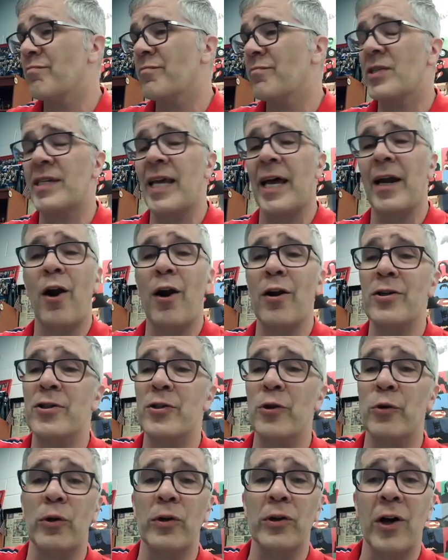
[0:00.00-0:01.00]
sat on a
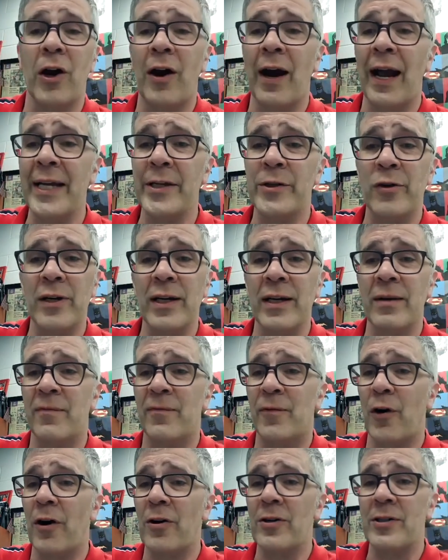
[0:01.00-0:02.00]
stool in our atrium
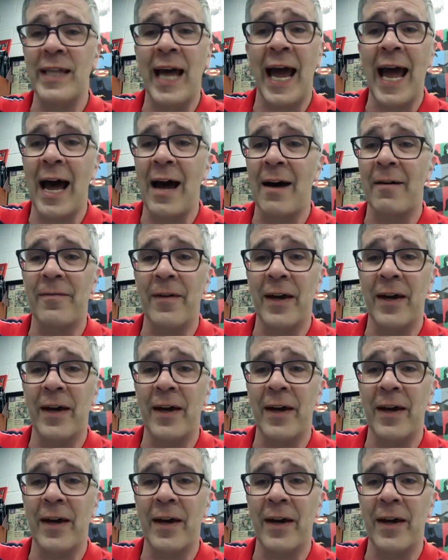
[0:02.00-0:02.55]
for our staff